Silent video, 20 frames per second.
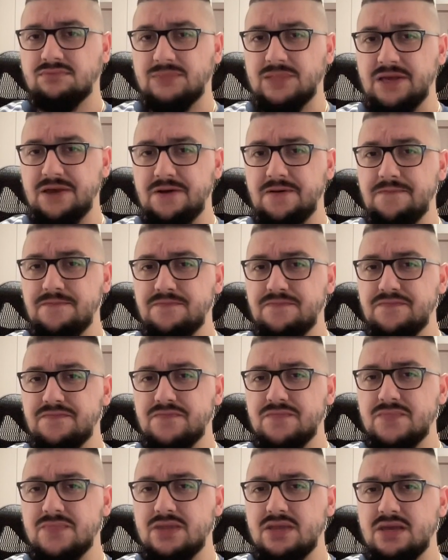Yeah.
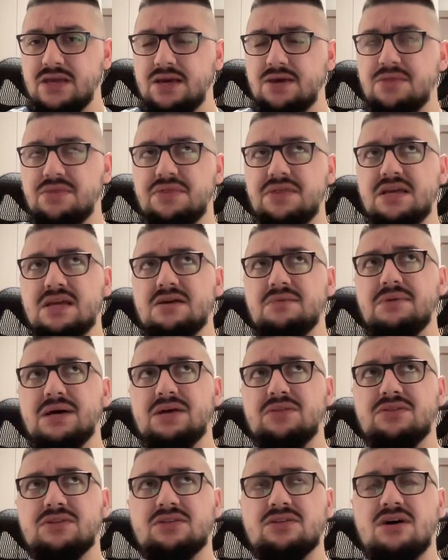Think
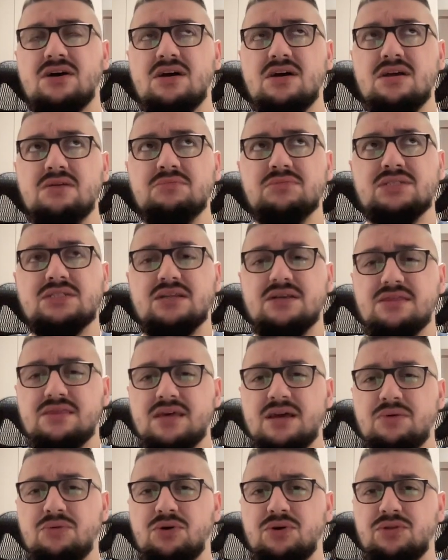about the times that
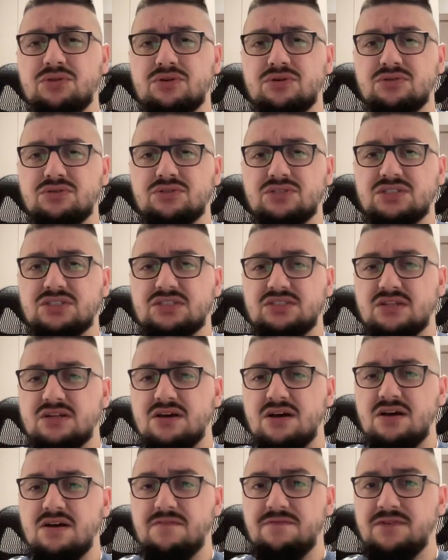there were
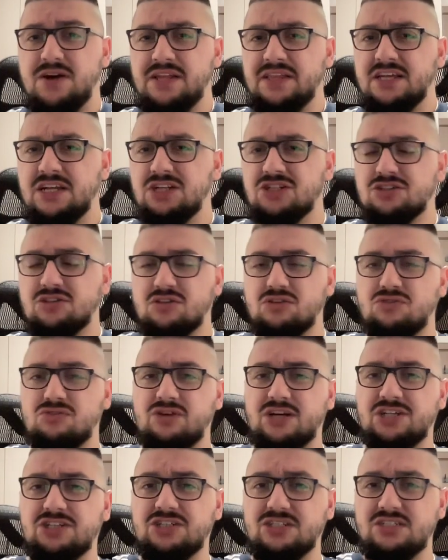those financial
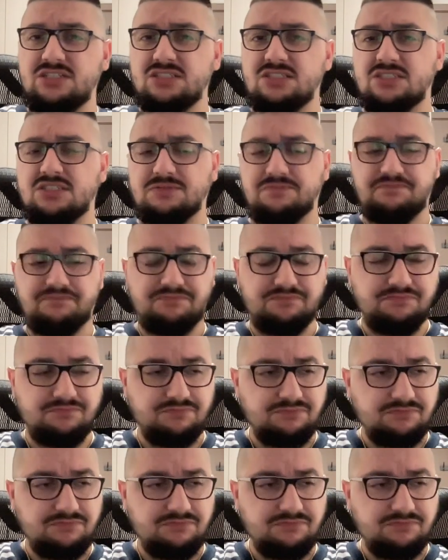crashes.